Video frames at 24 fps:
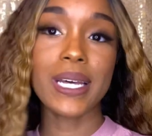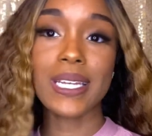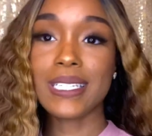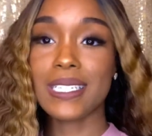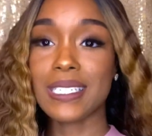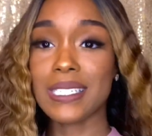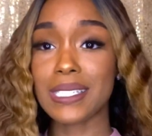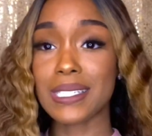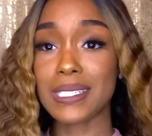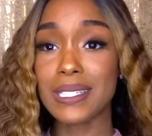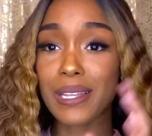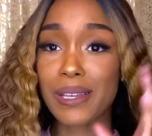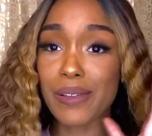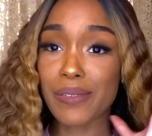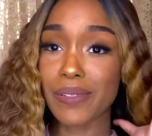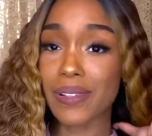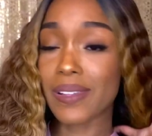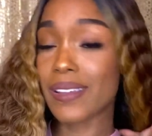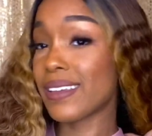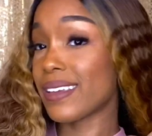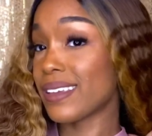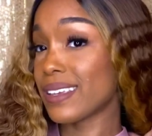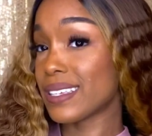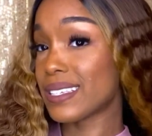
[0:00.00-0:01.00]
this is definitely
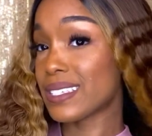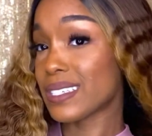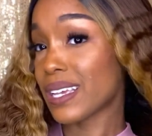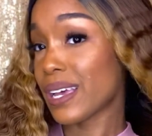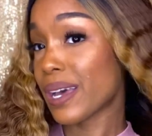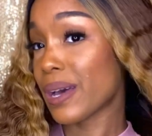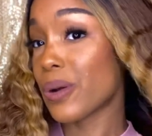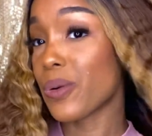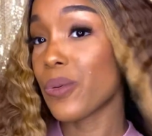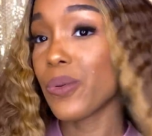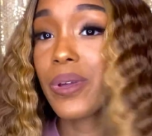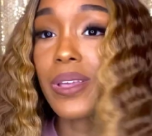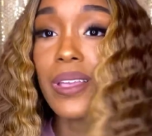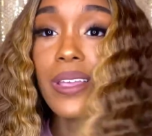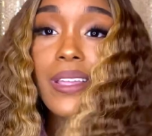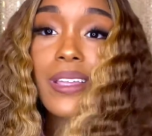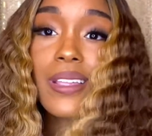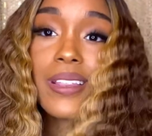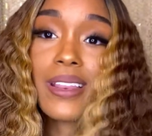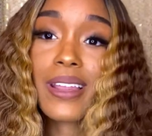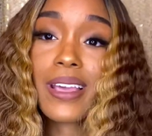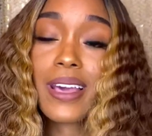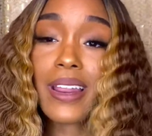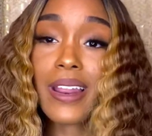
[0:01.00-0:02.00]
an inside wig and
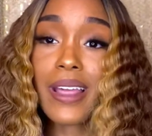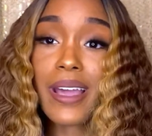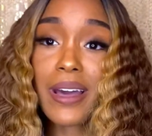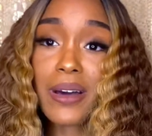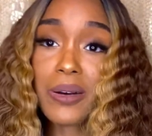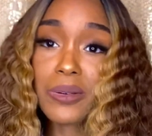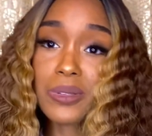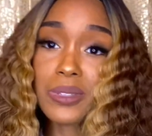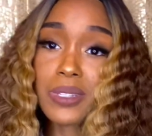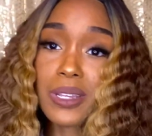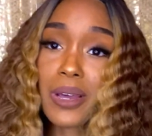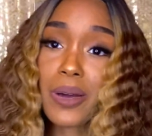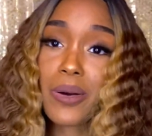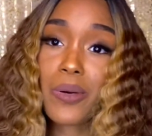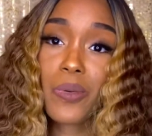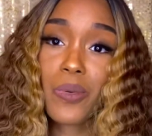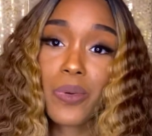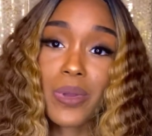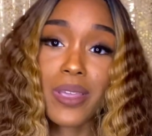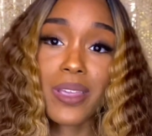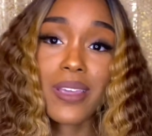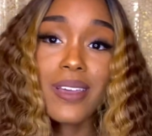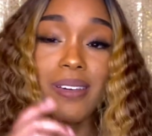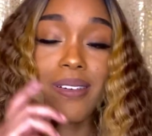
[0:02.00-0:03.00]
not an outside
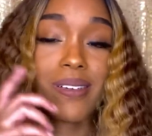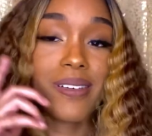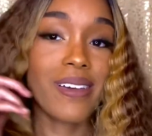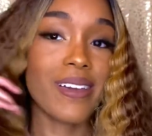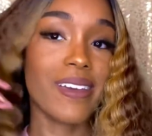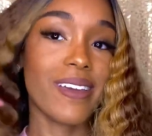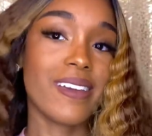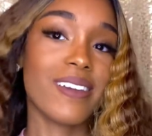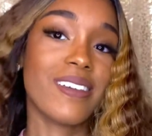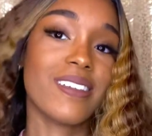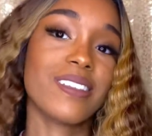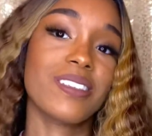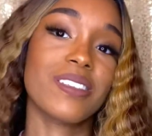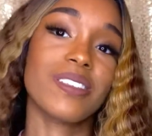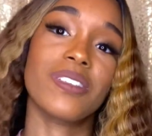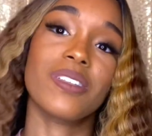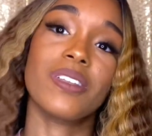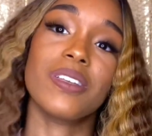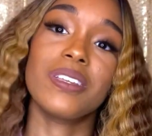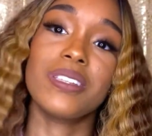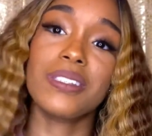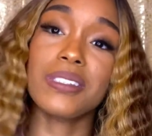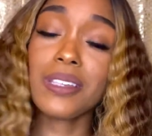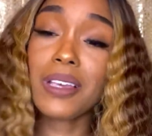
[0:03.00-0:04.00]
wig, okay?
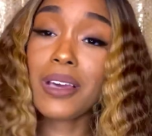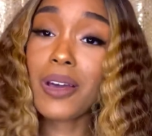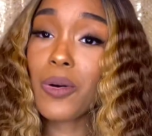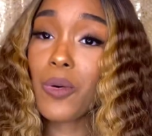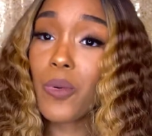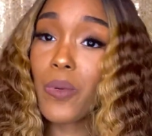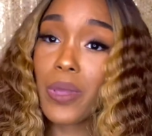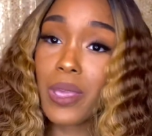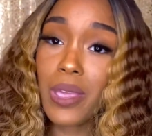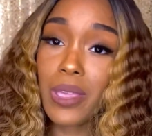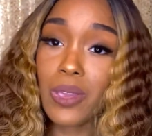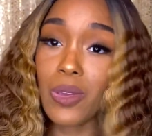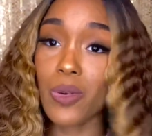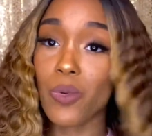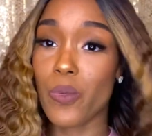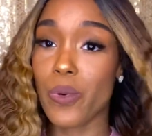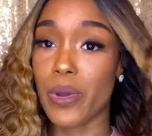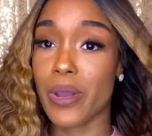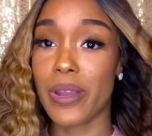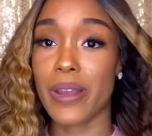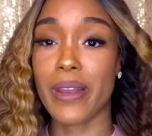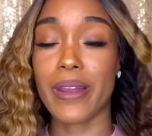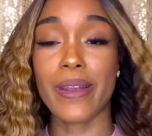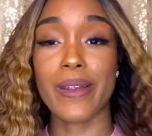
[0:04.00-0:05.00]
Inside wig you
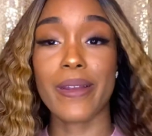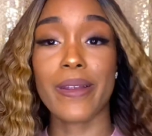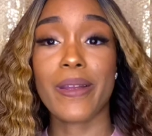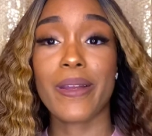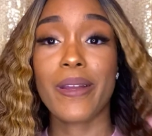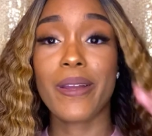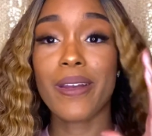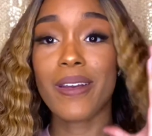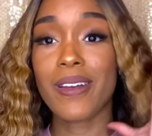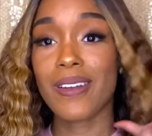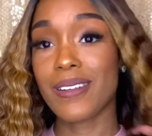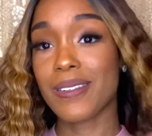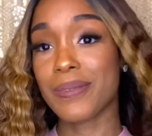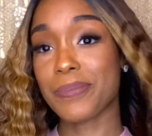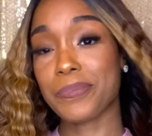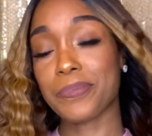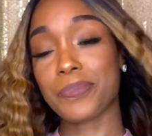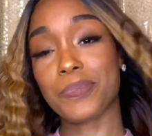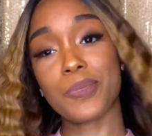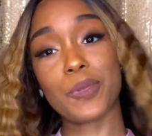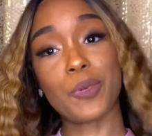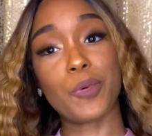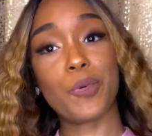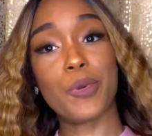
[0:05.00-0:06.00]
wear it
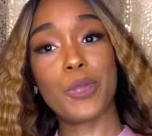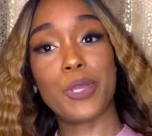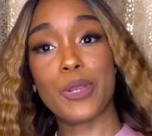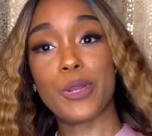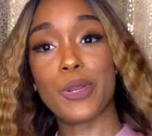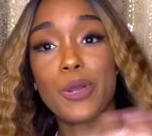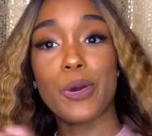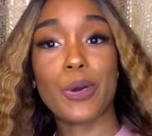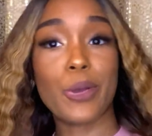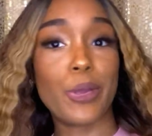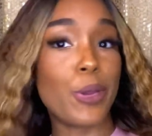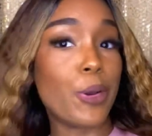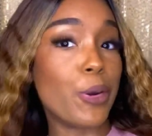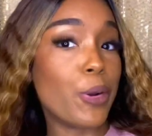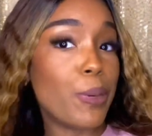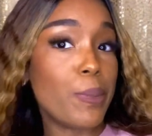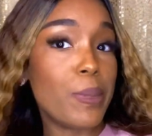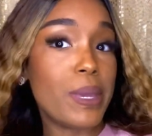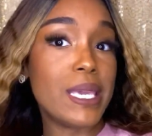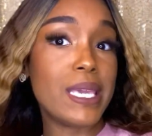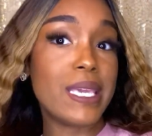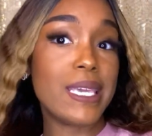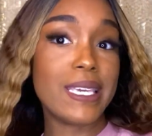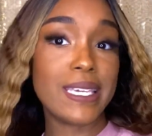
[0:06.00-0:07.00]
when you know you're gonna be
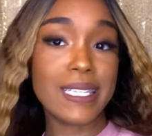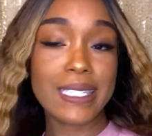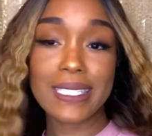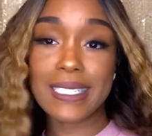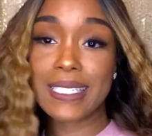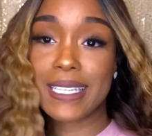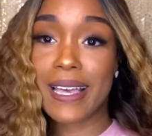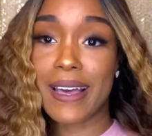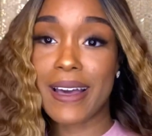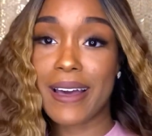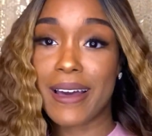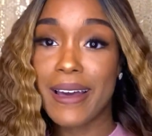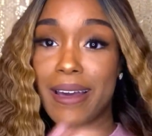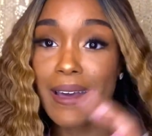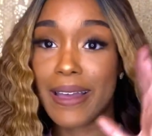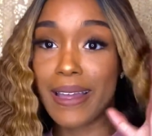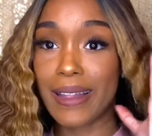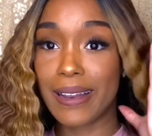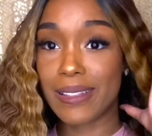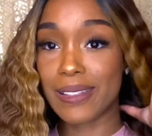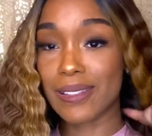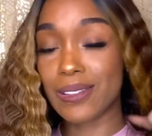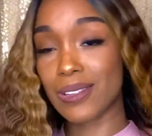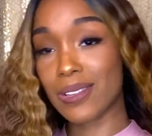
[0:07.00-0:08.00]
inside
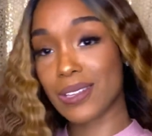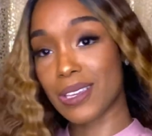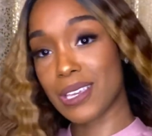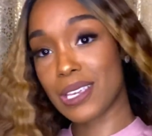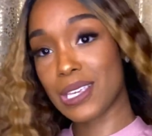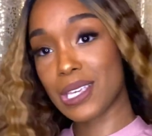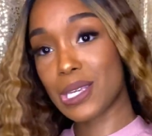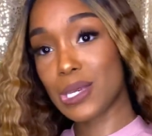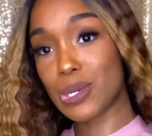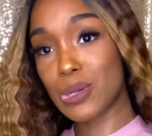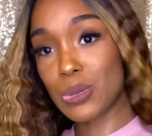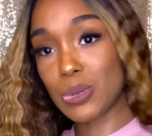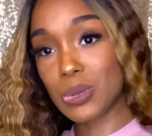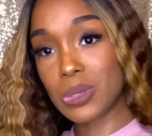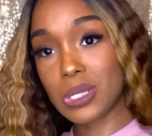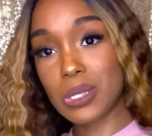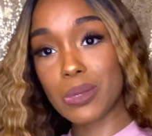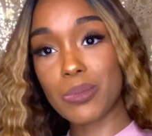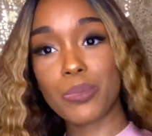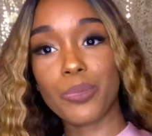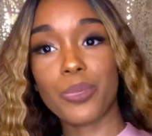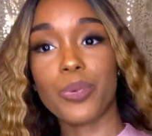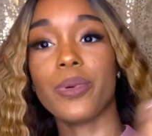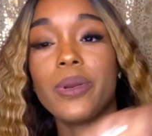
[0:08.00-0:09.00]
looking cute,
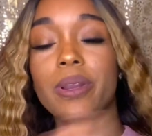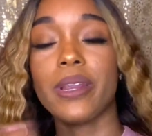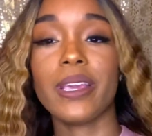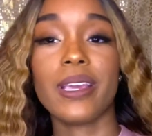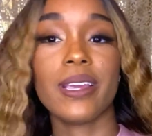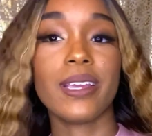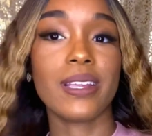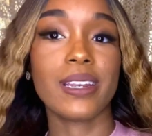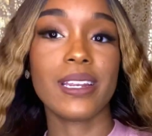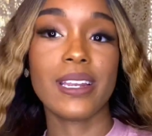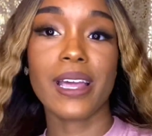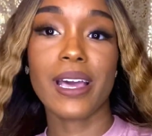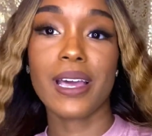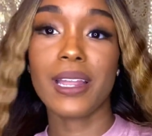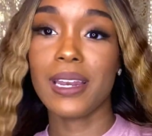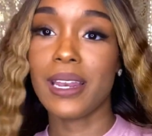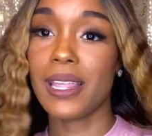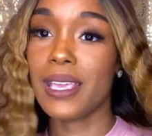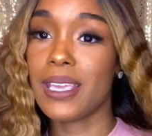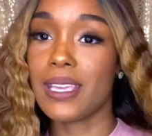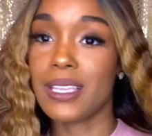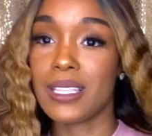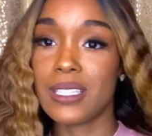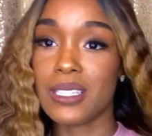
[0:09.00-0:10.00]
sitting pretty, not
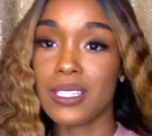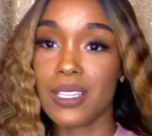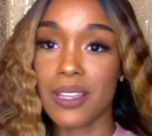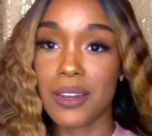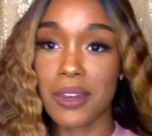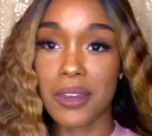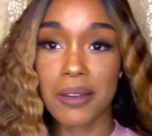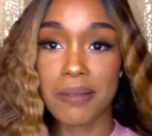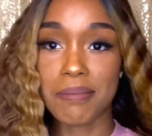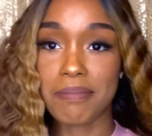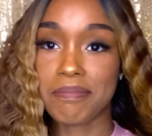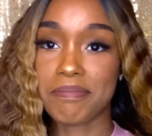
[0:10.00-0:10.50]
dancing and